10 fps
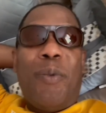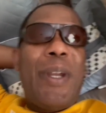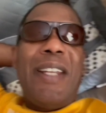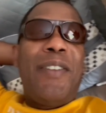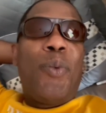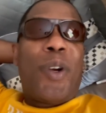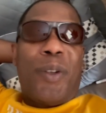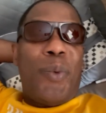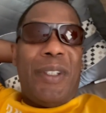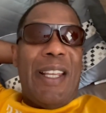We ain't even
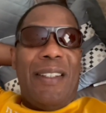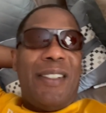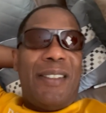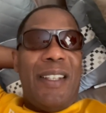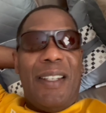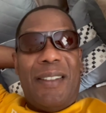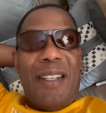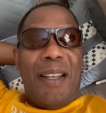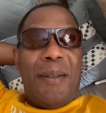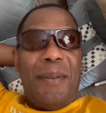working with that in this day and
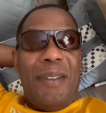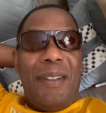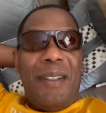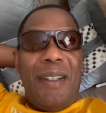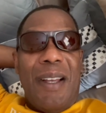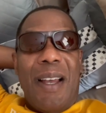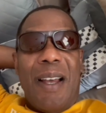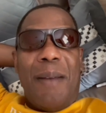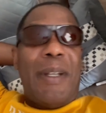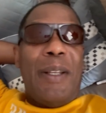time.
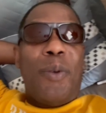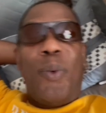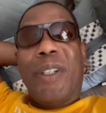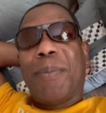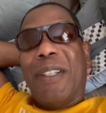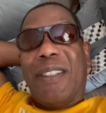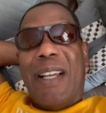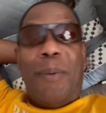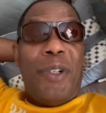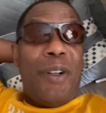I'm not even going to waste my
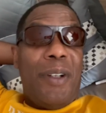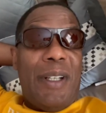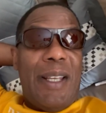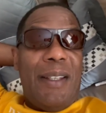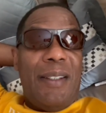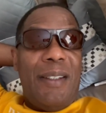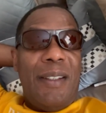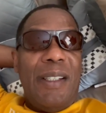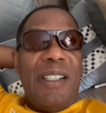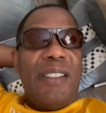time with all that.
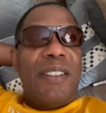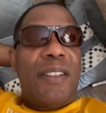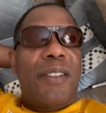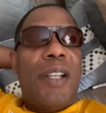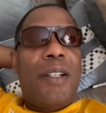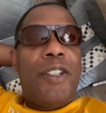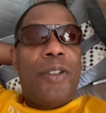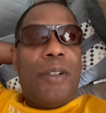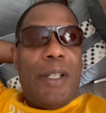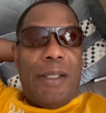Study
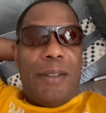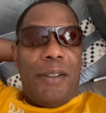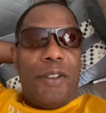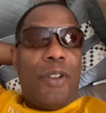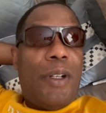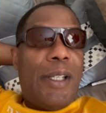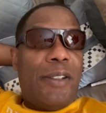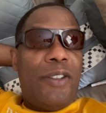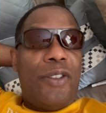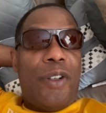your lessons. Your
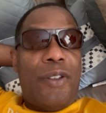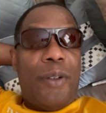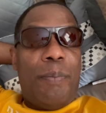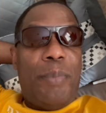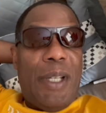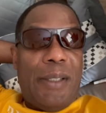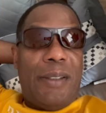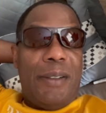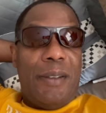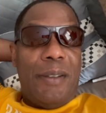lessons are your
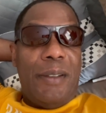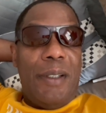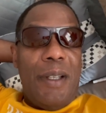blessings.